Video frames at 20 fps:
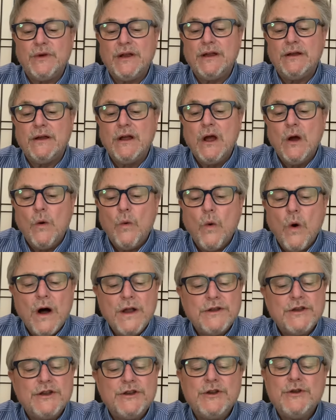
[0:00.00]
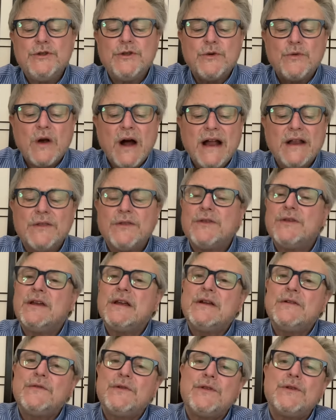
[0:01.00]
We want to do the right
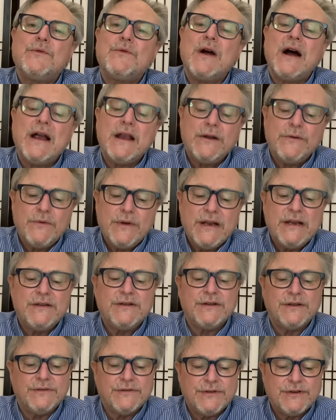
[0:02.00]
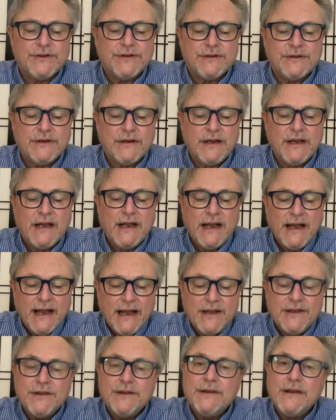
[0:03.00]
thing for the right reasons.
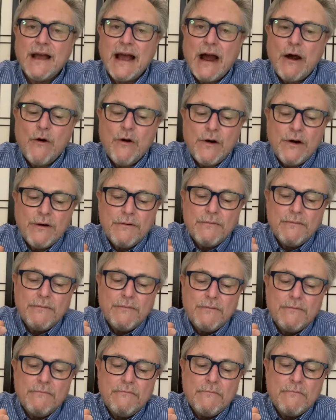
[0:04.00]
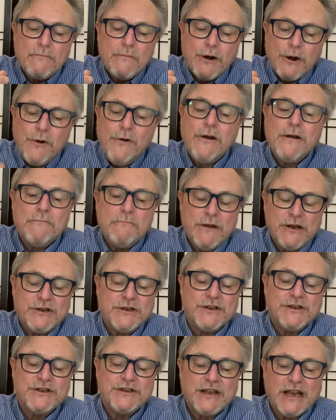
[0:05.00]
And our current
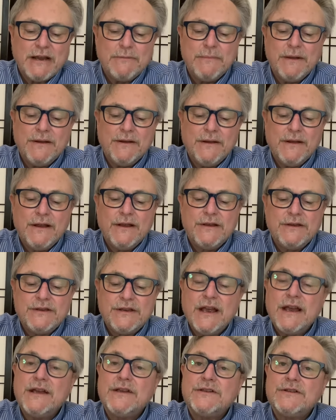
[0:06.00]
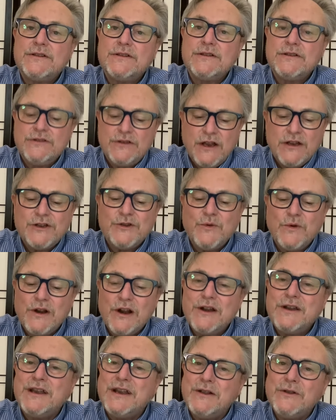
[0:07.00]
mission statement says just what
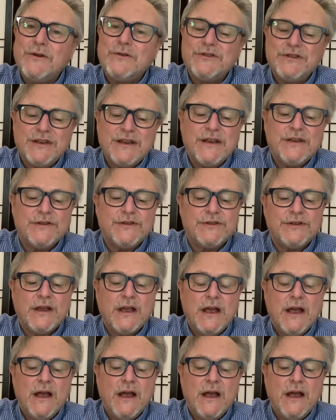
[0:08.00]
our telos is.